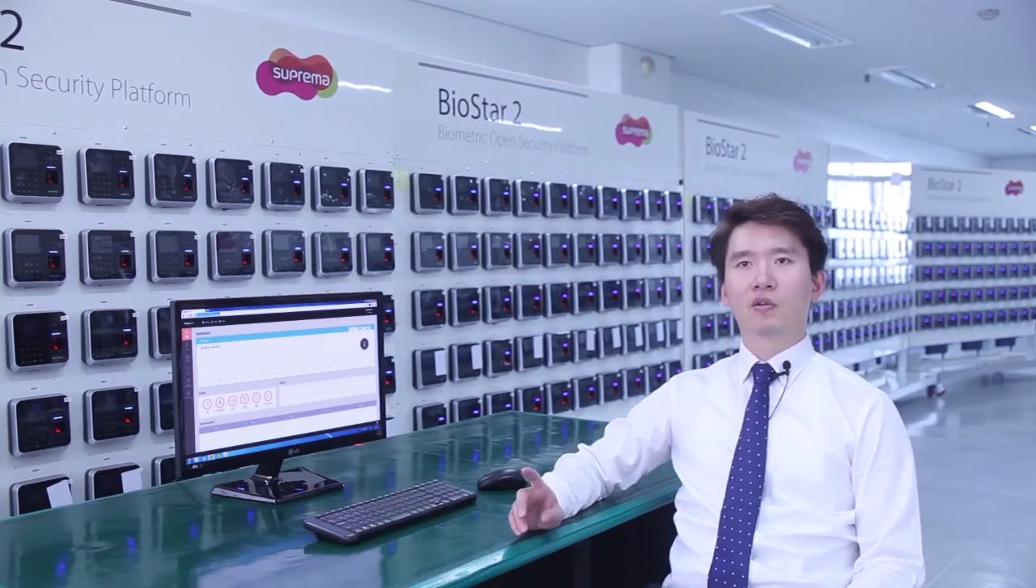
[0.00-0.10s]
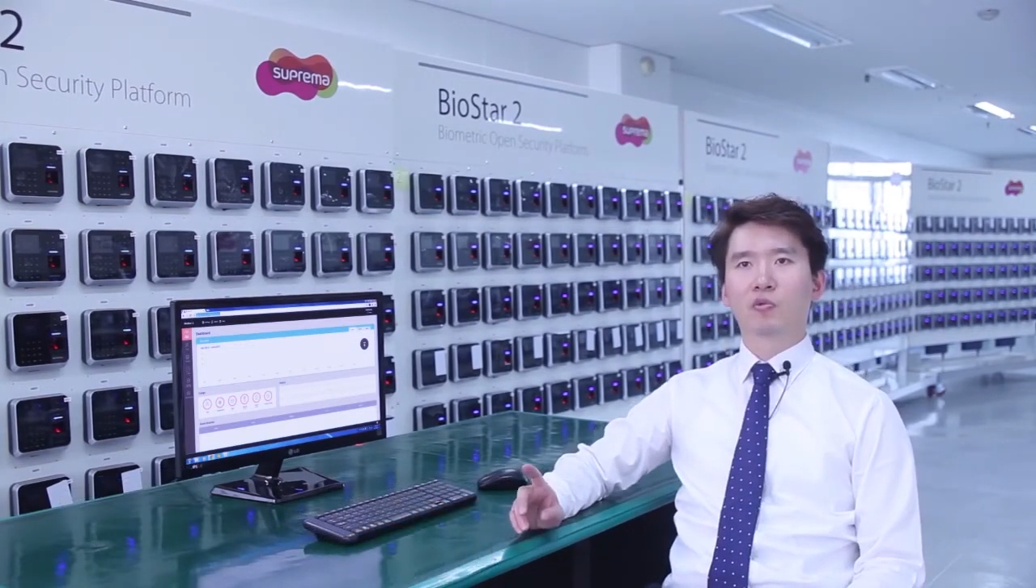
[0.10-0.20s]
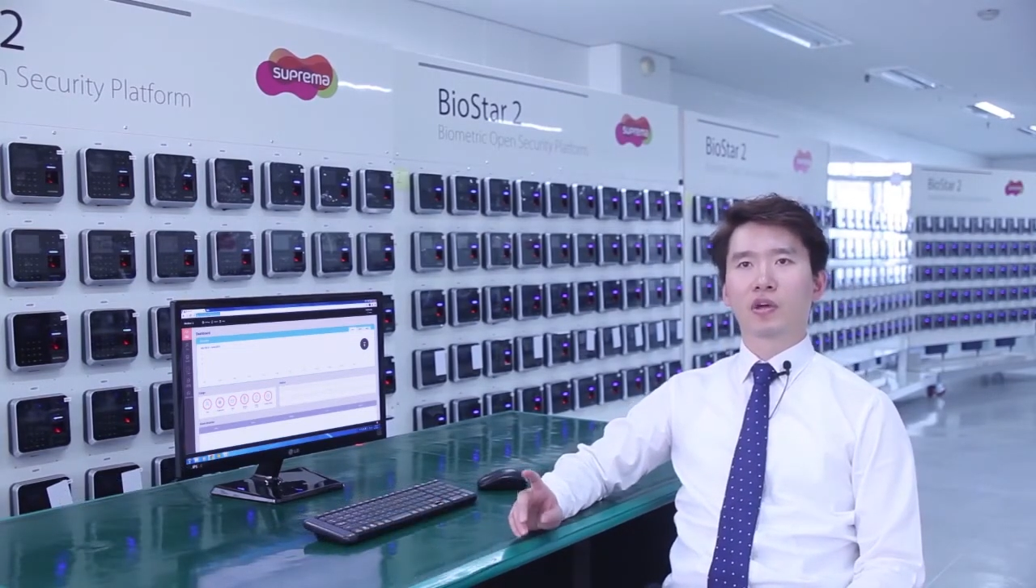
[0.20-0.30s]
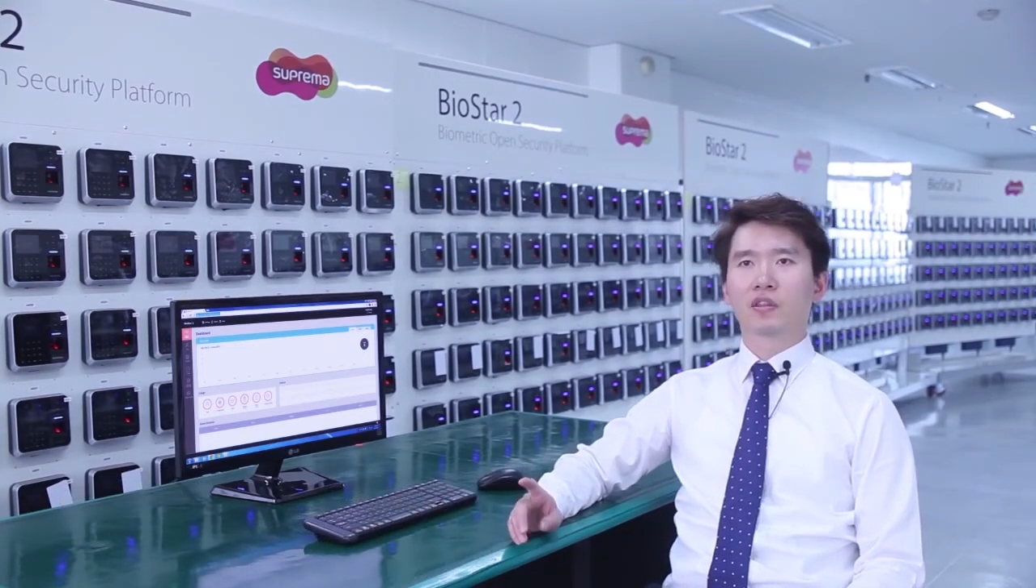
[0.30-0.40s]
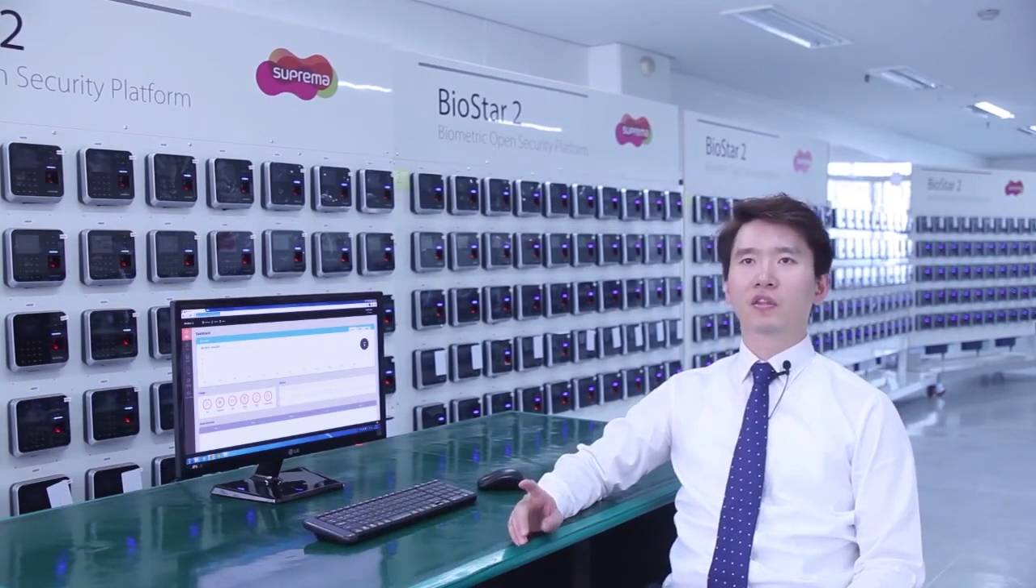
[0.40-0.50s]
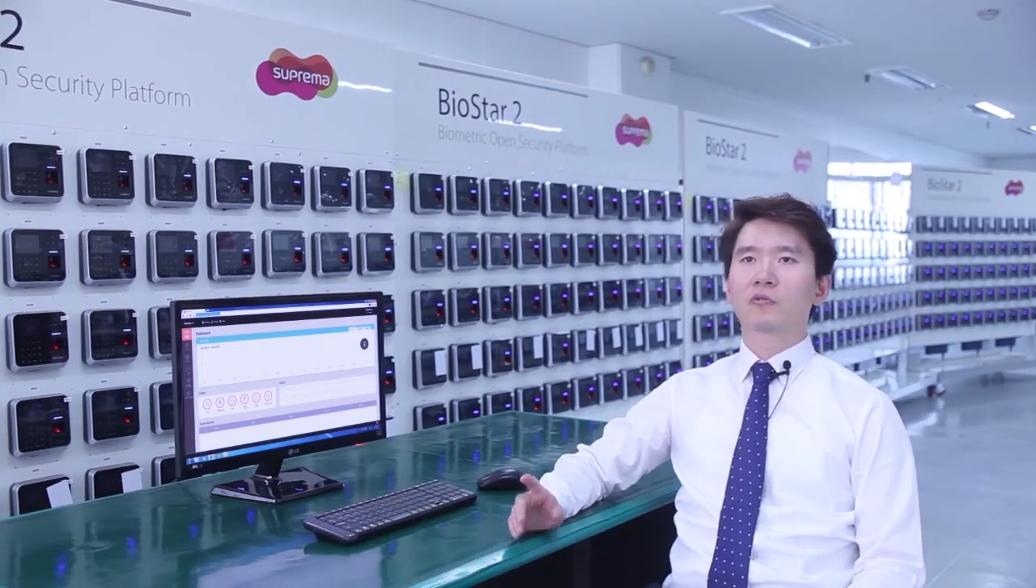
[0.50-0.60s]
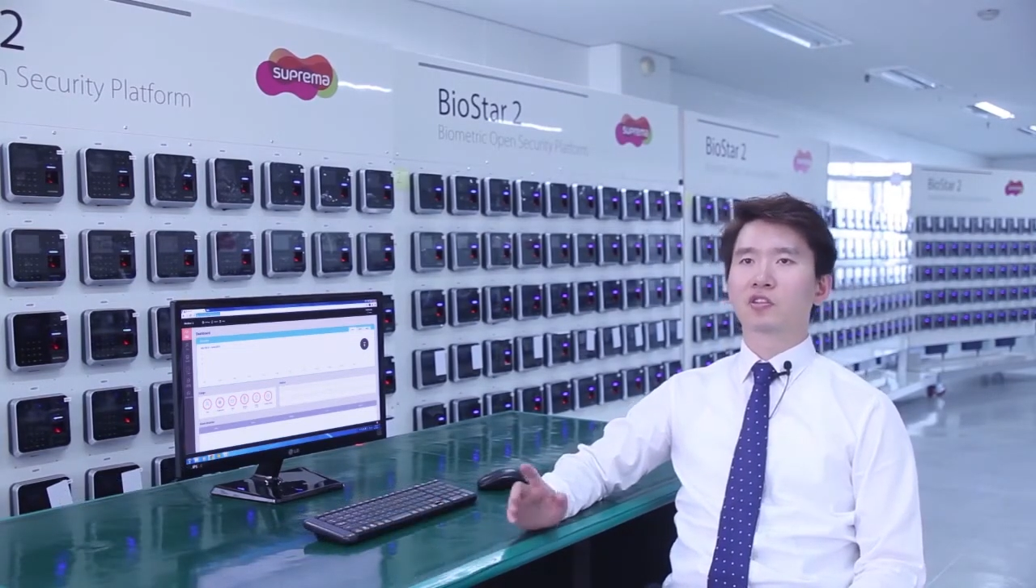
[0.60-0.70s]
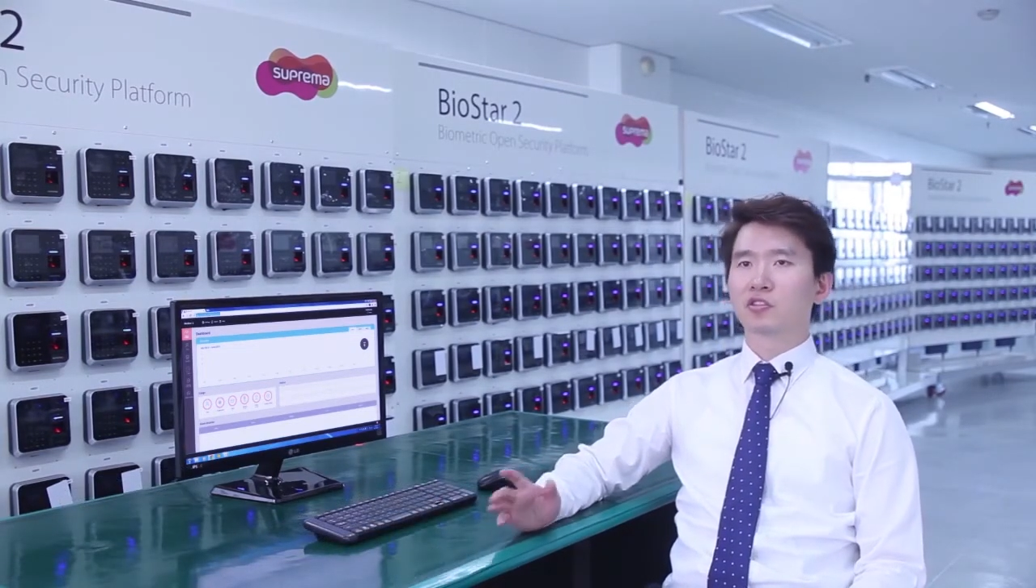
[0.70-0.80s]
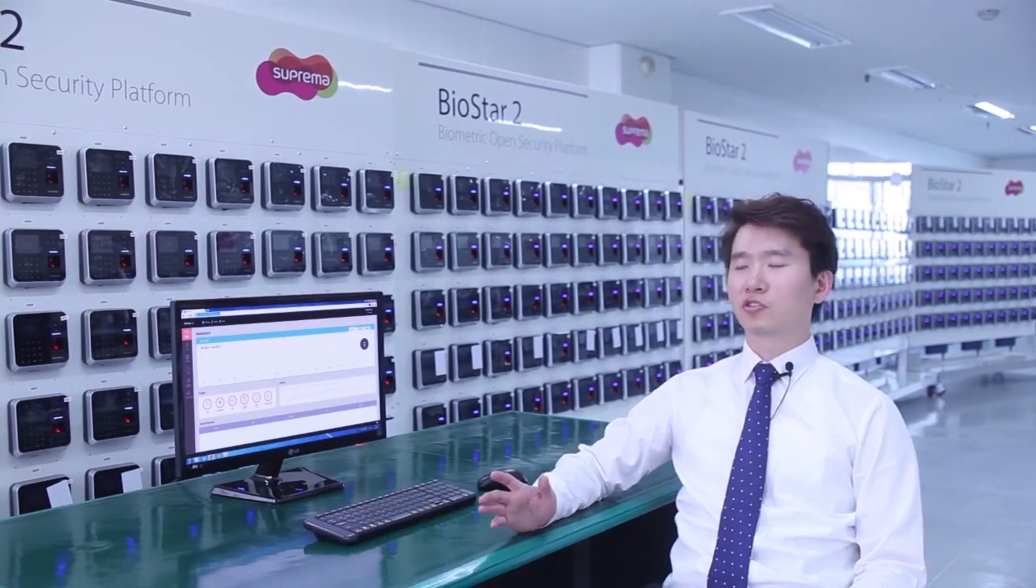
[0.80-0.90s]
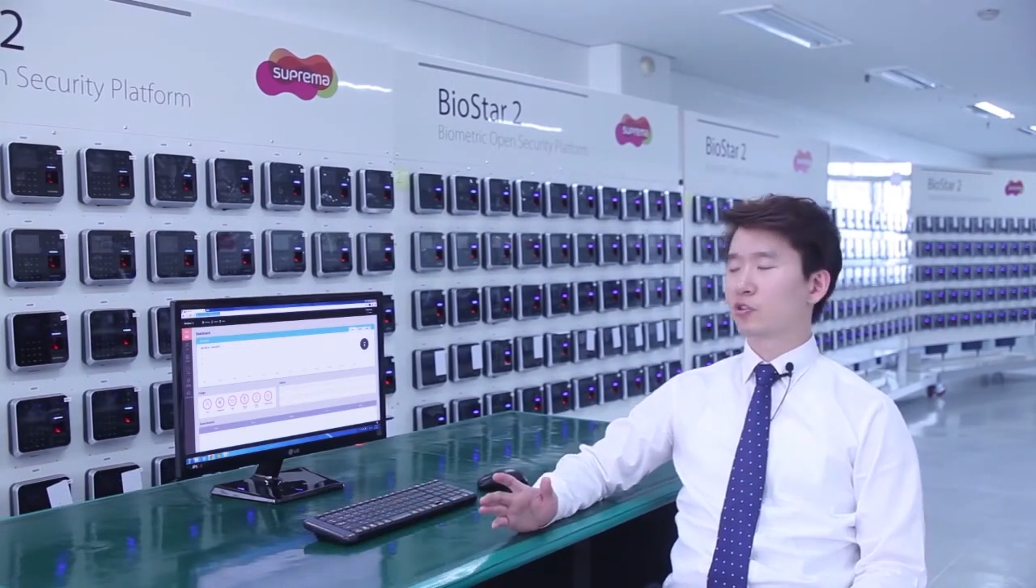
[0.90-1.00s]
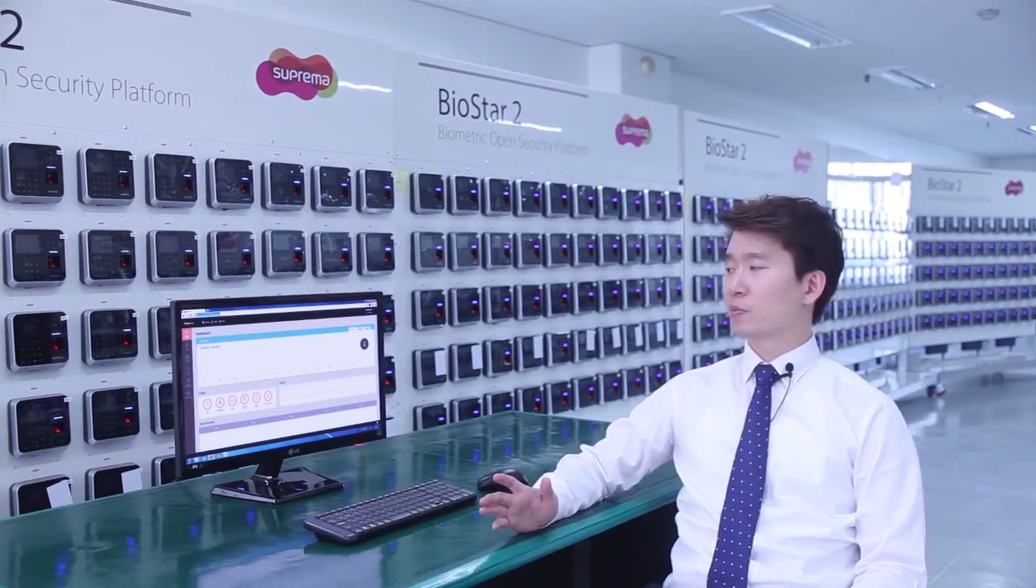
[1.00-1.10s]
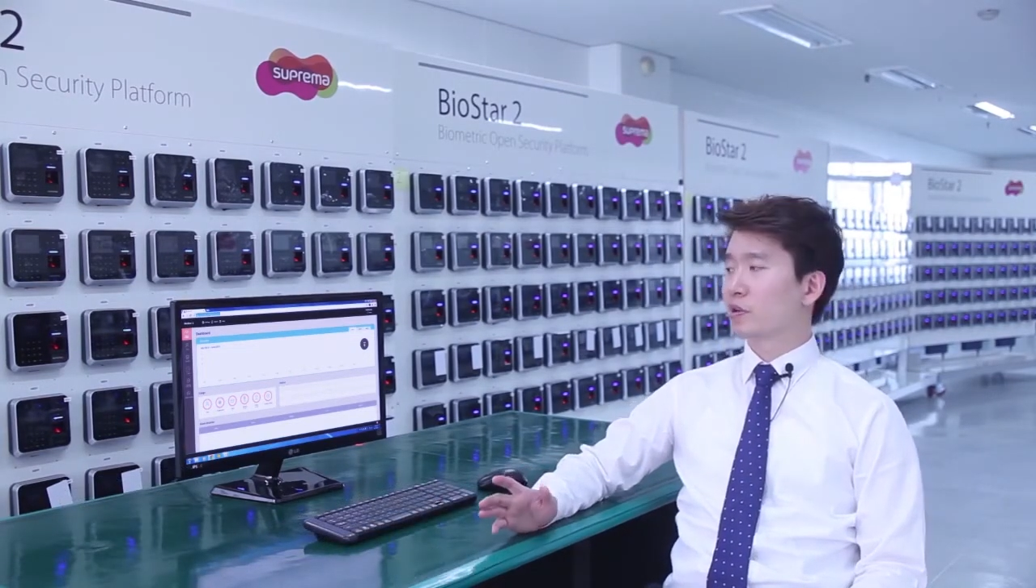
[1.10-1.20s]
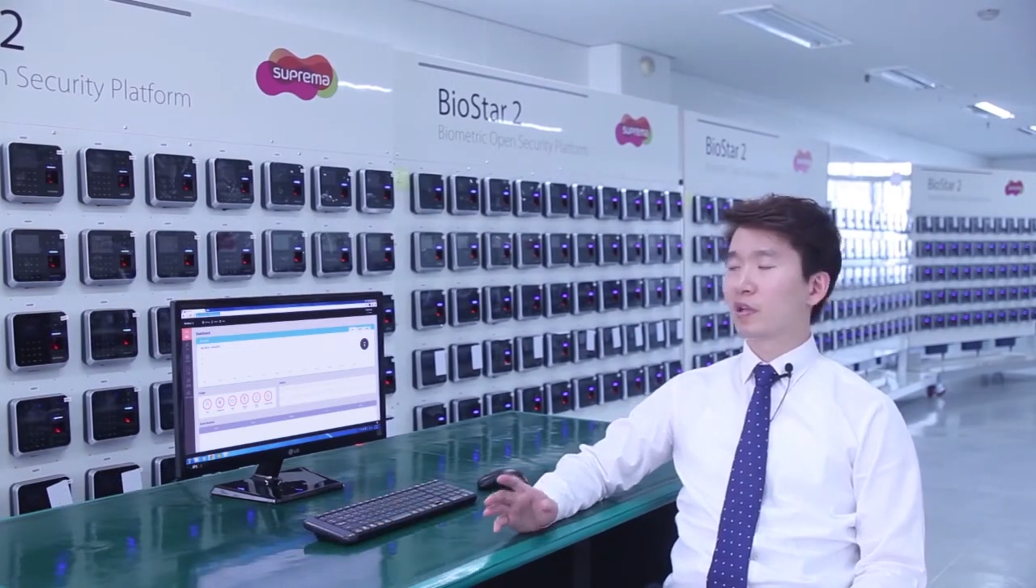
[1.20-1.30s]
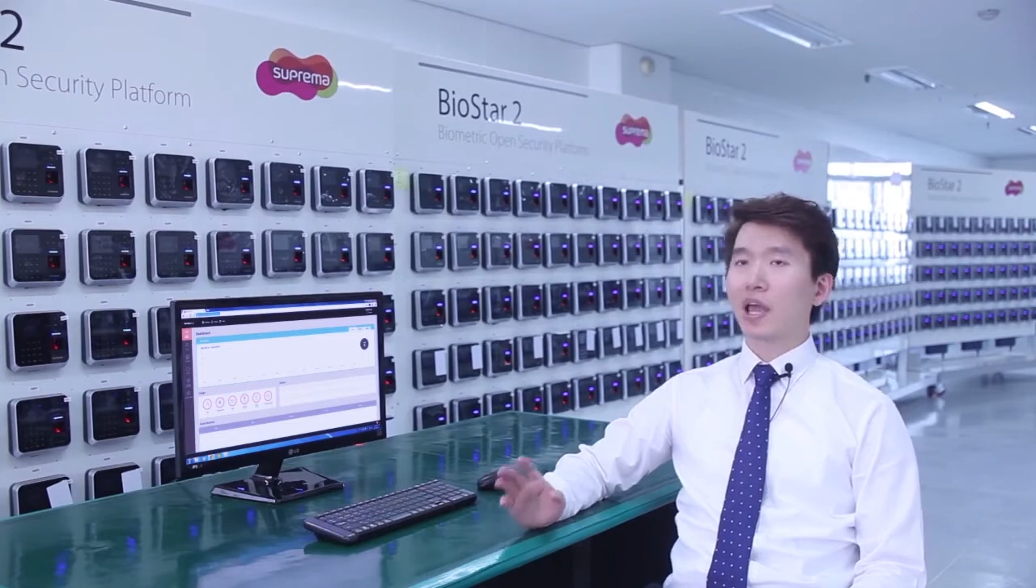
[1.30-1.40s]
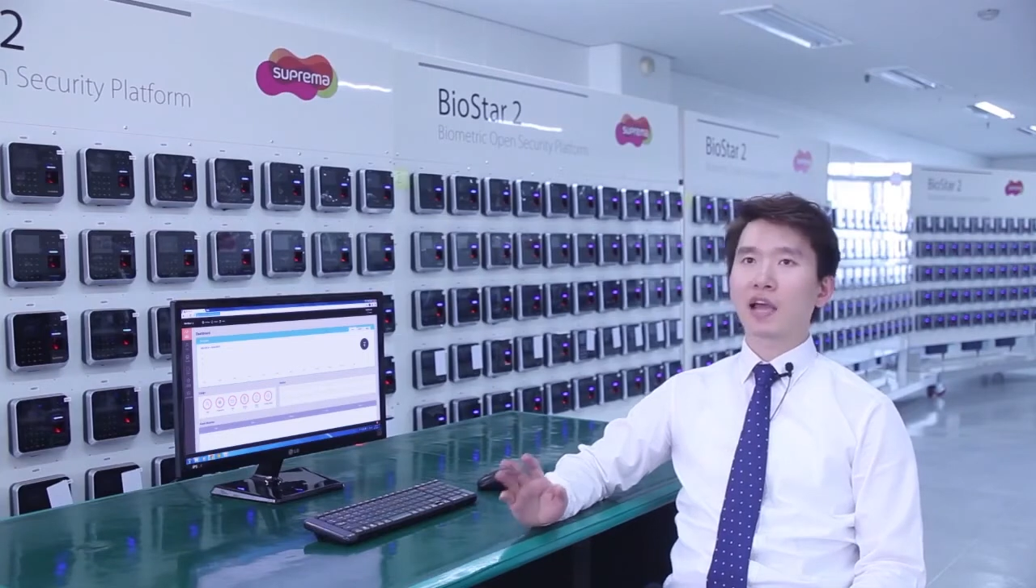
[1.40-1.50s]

with distributed